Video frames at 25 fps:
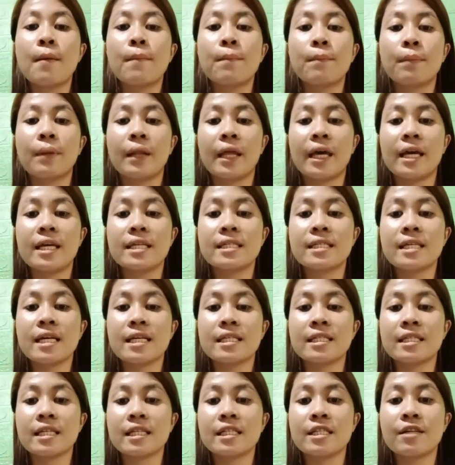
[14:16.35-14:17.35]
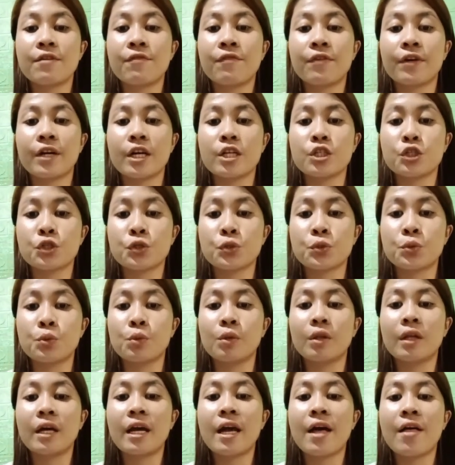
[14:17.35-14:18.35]
plays a significant
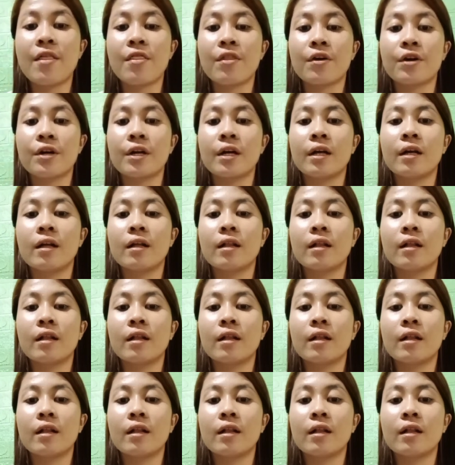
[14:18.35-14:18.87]
role in their